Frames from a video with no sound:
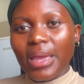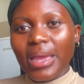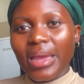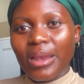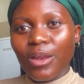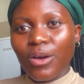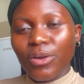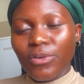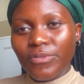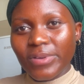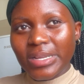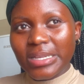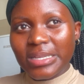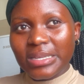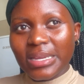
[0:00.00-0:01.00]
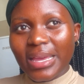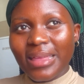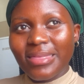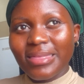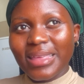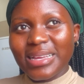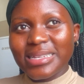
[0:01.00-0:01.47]
a lot of it
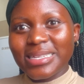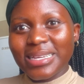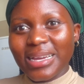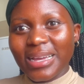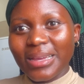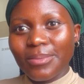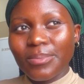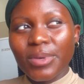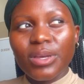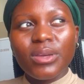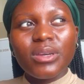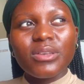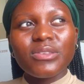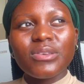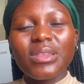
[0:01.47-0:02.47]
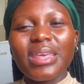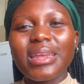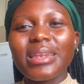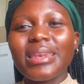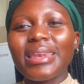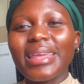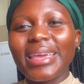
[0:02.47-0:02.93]
at that time, so
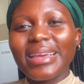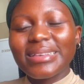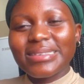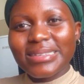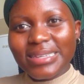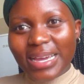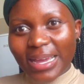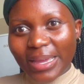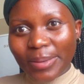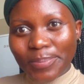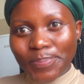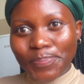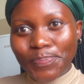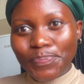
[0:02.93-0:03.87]
that next time